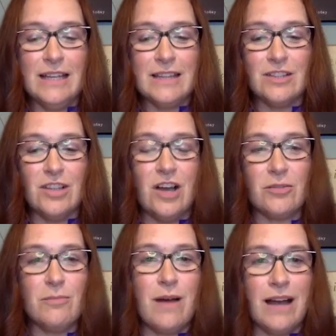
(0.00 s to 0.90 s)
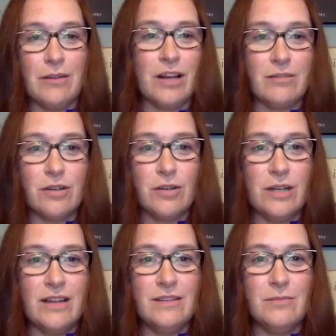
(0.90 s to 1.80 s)
The longer my recovery went
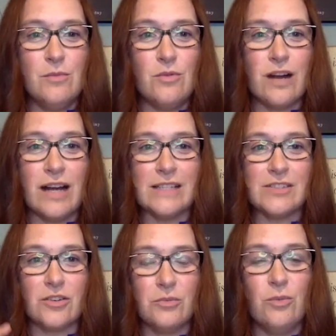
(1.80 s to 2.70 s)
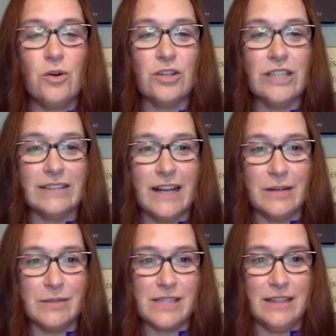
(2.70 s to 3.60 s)
on, the more I started worrying that I
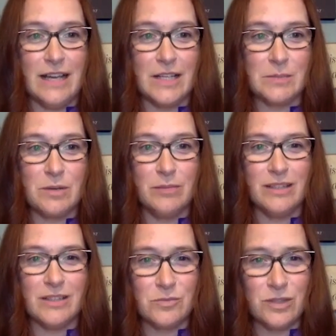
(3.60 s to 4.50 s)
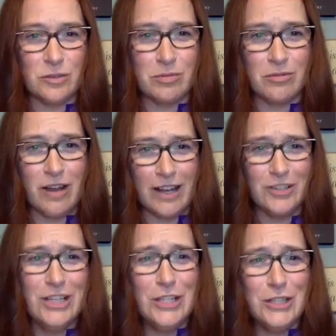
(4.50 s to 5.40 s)
was that last part because when you're a provider,
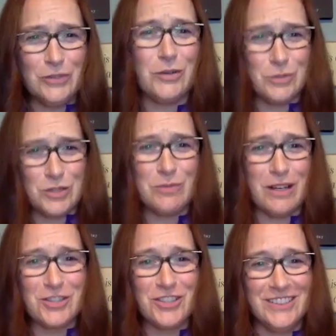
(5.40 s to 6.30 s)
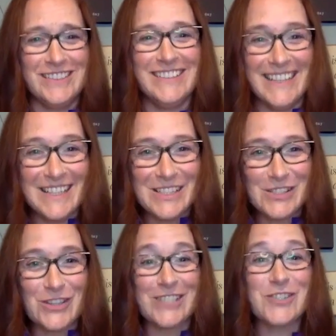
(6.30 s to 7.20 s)
you know too much. Yeah. So
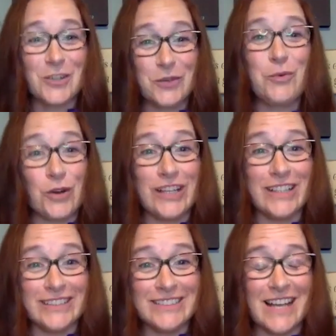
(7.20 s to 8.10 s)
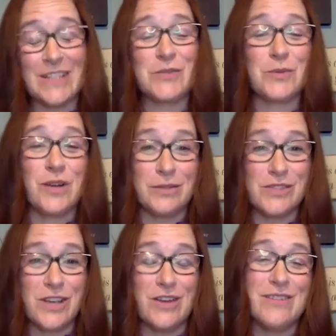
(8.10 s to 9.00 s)
then absolutely. I started worrying that that's where I was
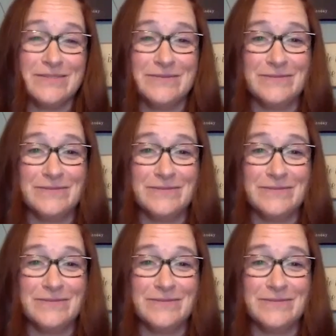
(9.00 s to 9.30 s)
going.